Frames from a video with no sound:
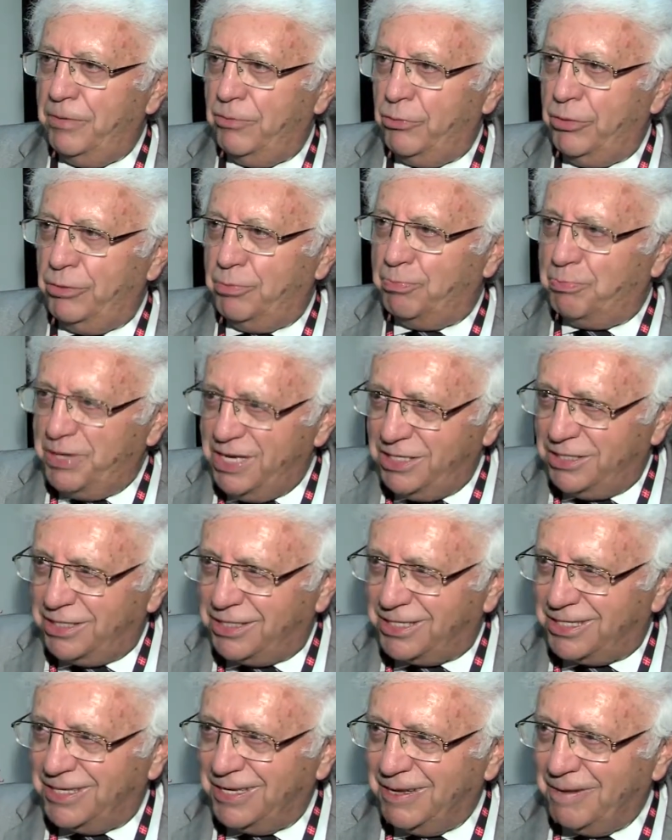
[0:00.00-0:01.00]
with
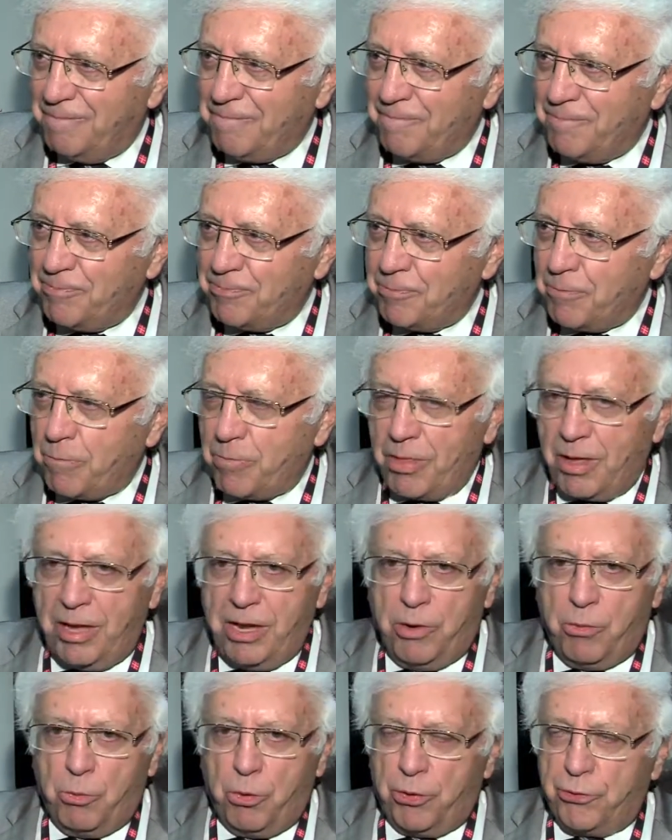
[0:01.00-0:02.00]
peace,
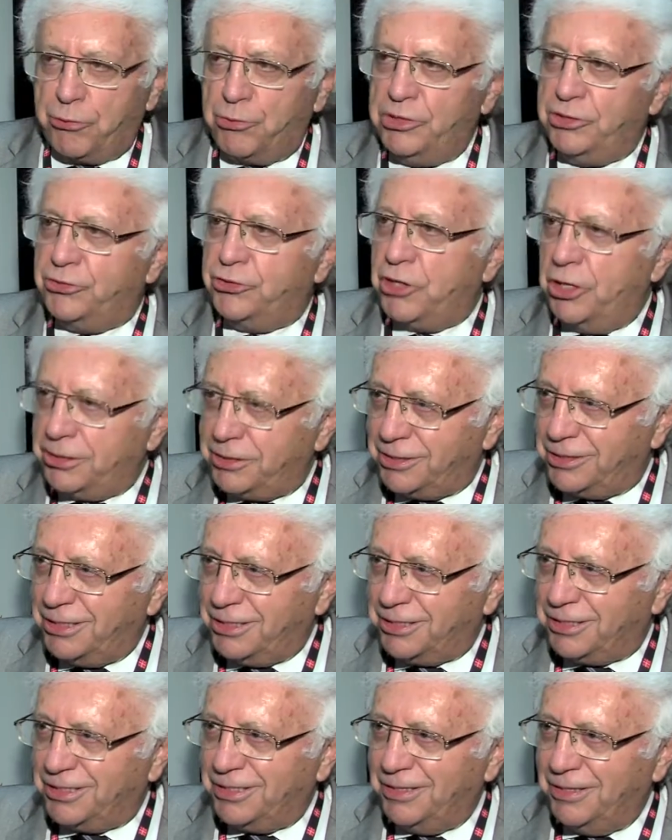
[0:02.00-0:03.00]
a world with
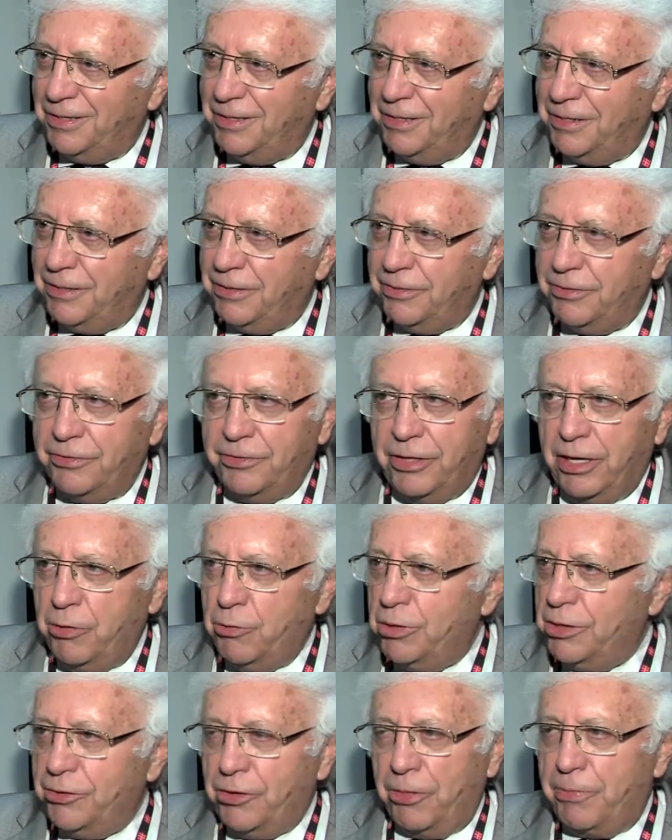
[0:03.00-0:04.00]
justice, they
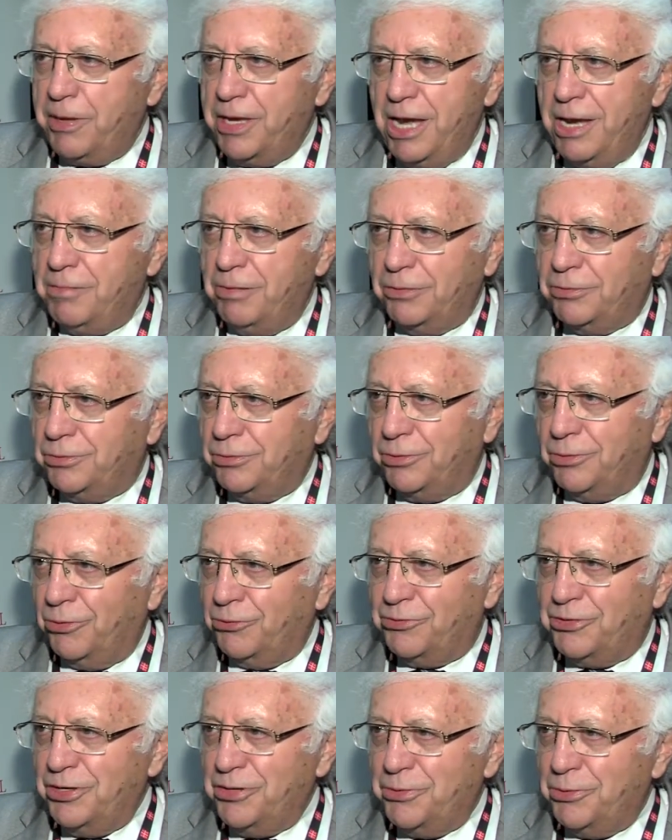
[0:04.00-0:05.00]
will not be able to
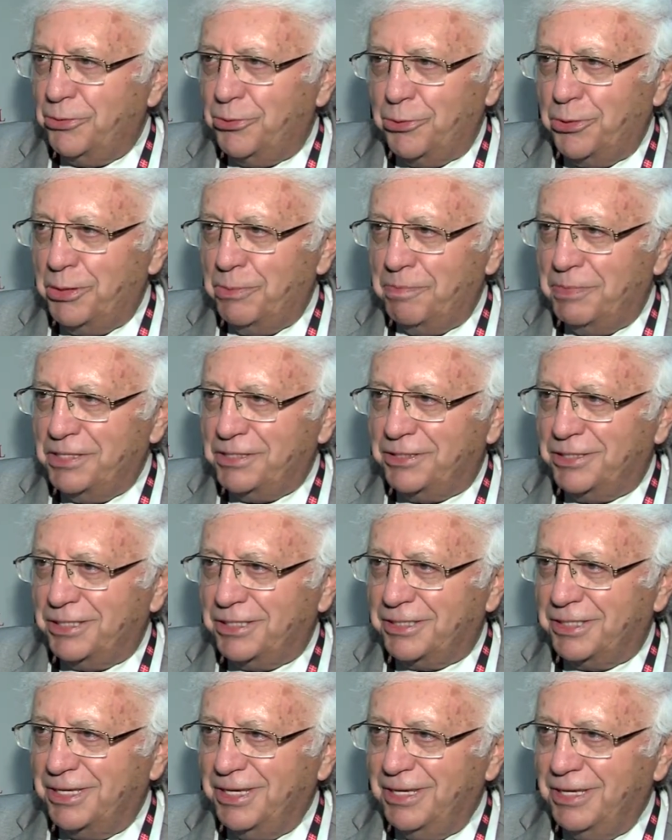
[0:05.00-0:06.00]
continue doing
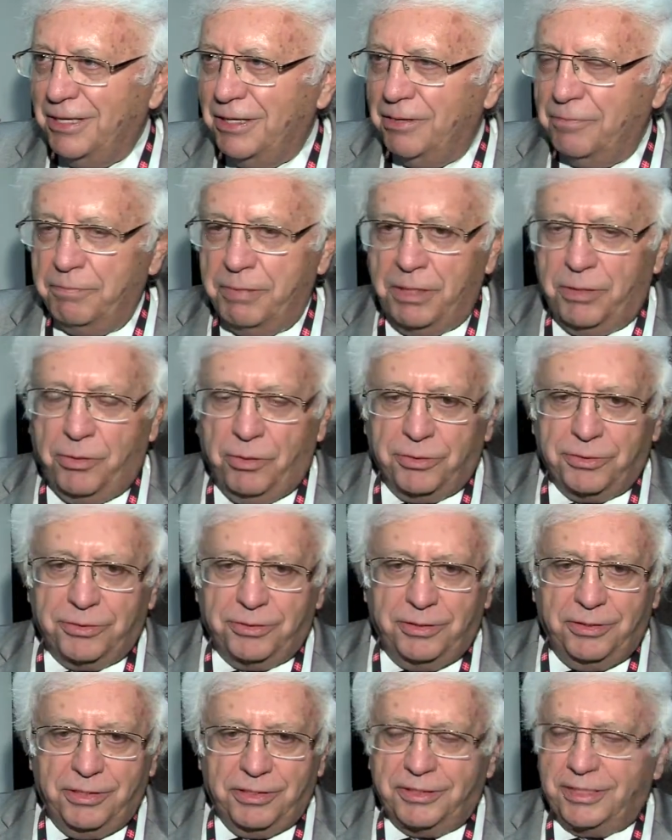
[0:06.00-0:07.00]
business because
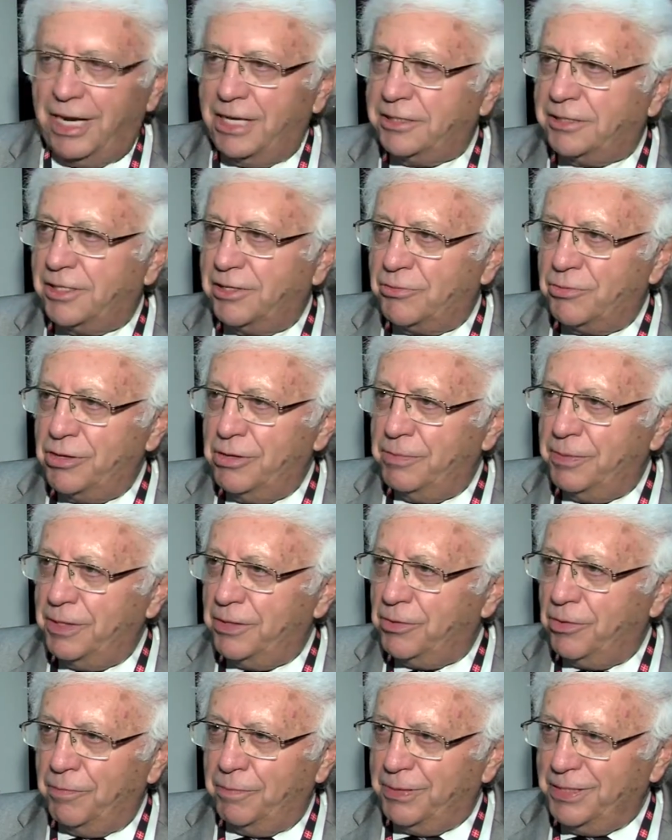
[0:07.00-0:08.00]
the disaster will be
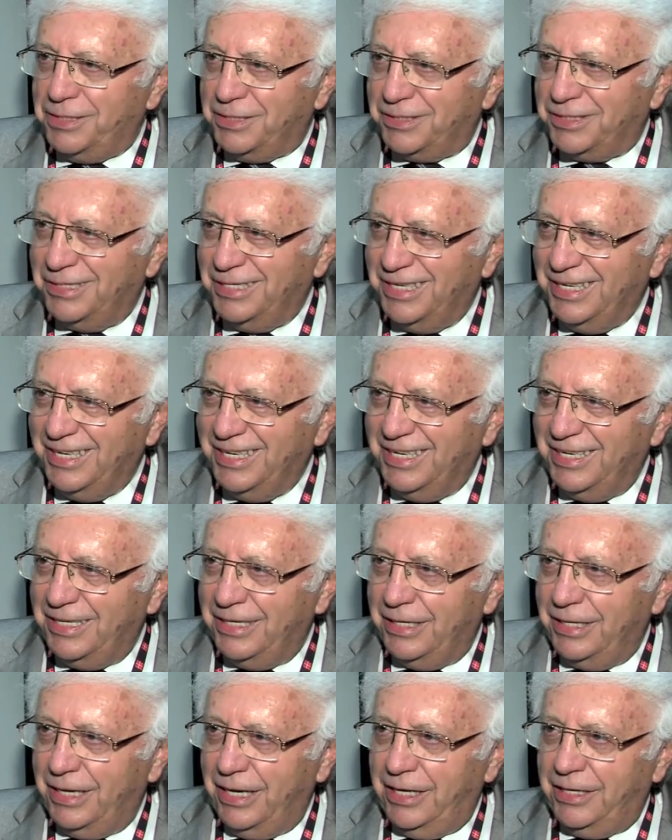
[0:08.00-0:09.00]
complete.
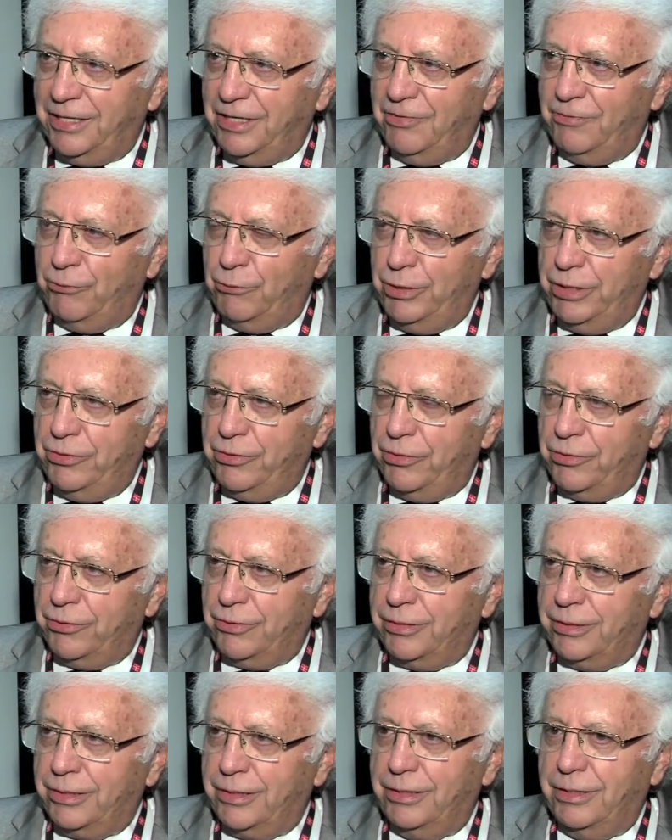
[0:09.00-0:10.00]
And if we
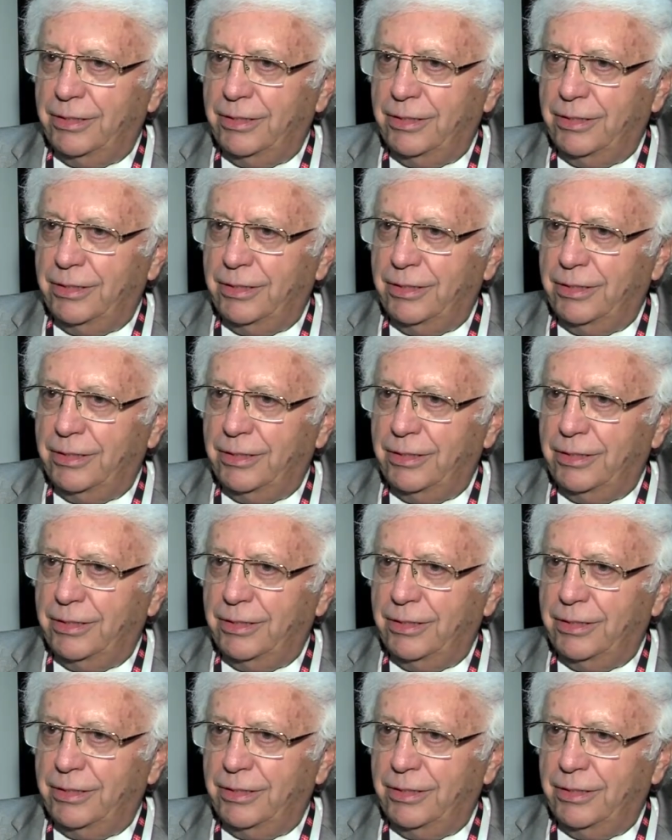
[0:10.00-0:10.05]
don't